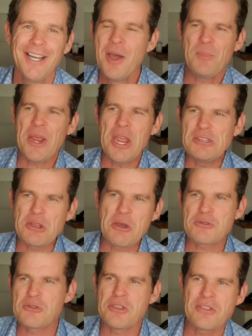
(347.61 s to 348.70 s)
But he's not
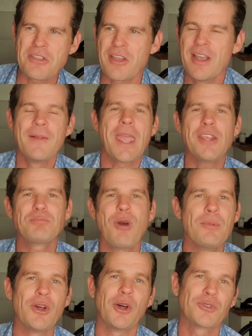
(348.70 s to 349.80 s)
doing it. He's probably
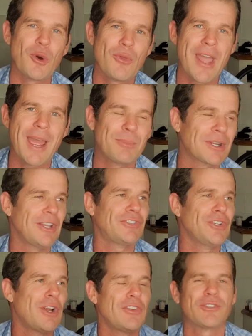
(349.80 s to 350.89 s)
not doing that because you
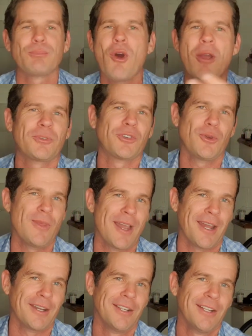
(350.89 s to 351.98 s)
don't inspire him to do
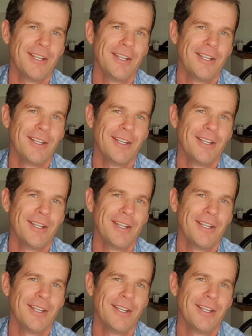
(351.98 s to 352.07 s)
that.